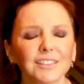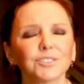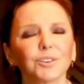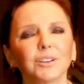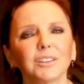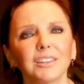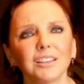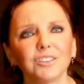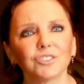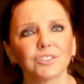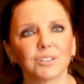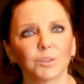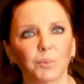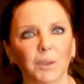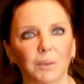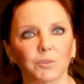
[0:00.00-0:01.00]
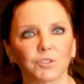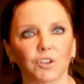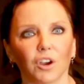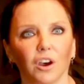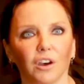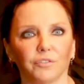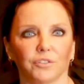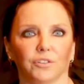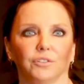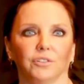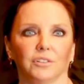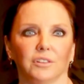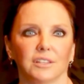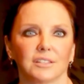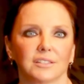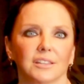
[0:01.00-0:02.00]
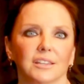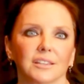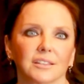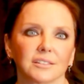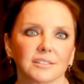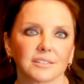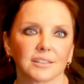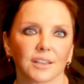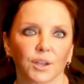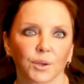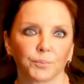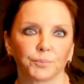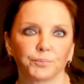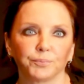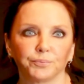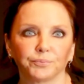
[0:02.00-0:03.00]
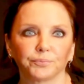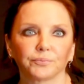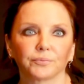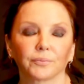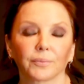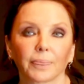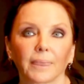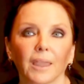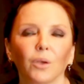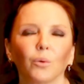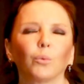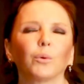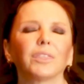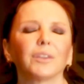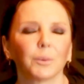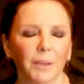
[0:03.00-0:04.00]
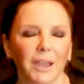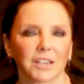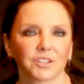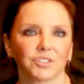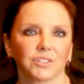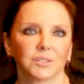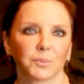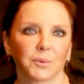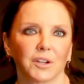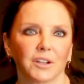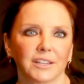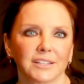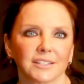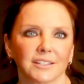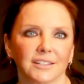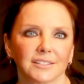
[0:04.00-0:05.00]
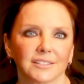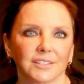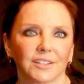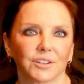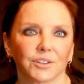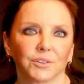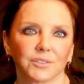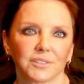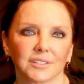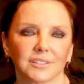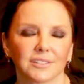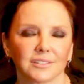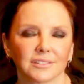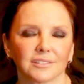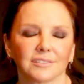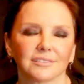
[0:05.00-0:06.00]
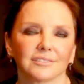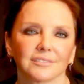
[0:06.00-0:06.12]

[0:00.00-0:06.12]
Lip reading: Yeah, so I think just to be able to offer all these things with our passions behind it, you know, it's...